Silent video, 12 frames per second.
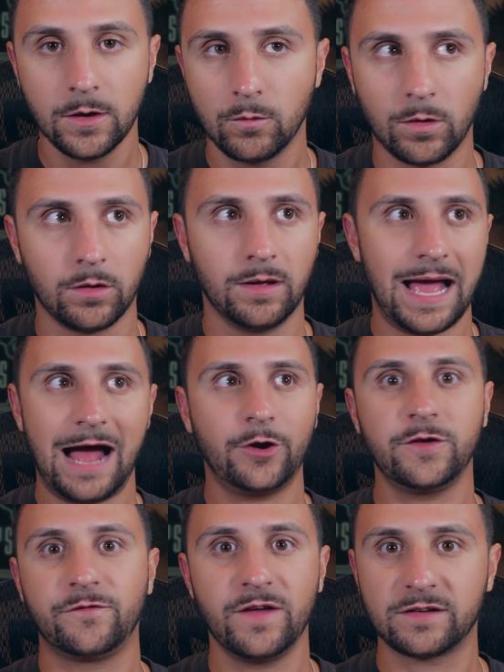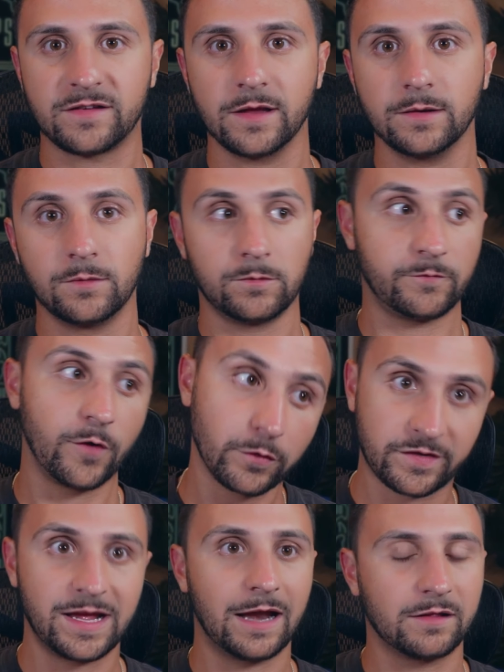Well, how do you fix it?
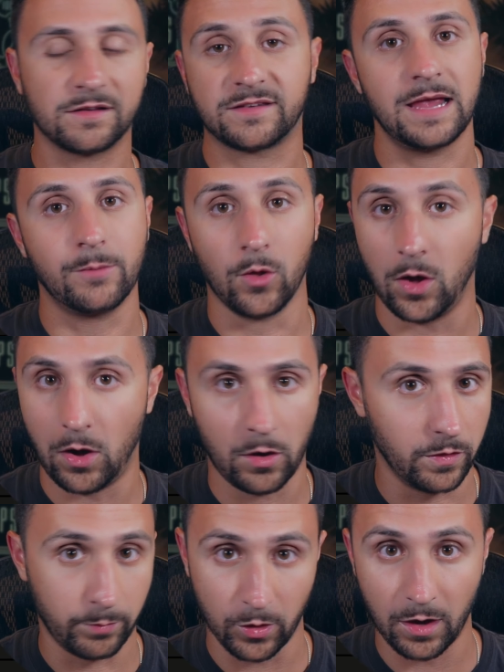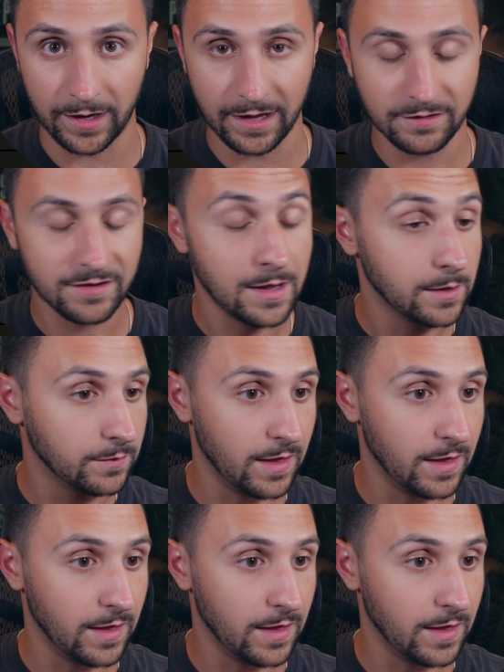First, you got to disable all the plugins,